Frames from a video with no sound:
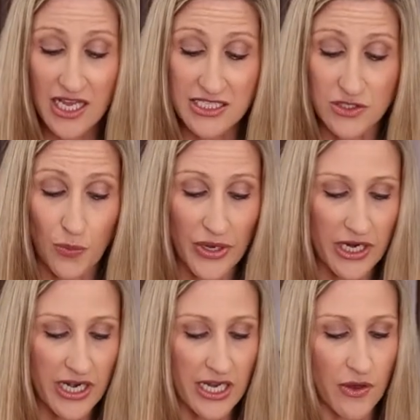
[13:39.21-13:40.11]
So we
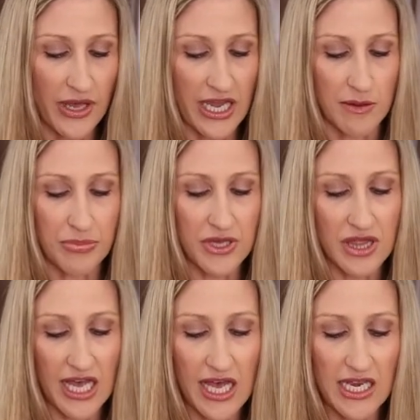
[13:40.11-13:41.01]
are gonna go ahead and put
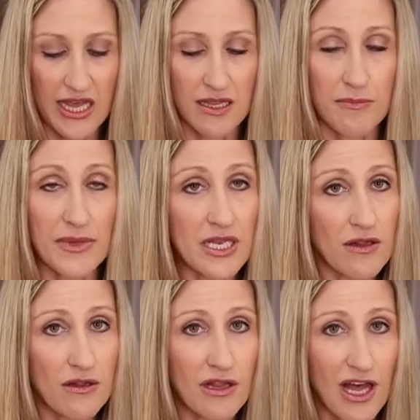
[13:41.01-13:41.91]
that in the
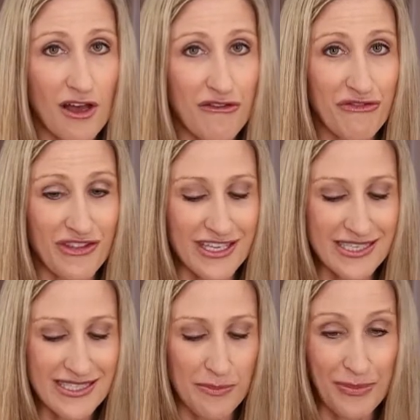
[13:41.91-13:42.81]
middle of
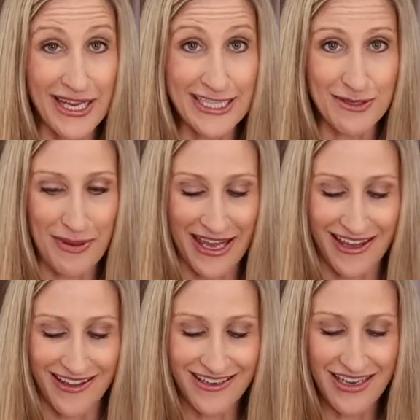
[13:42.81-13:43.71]
this pizza
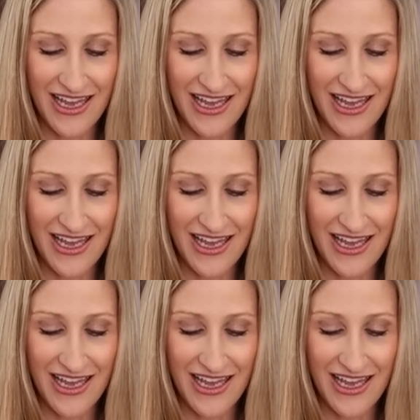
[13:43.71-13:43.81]
pan,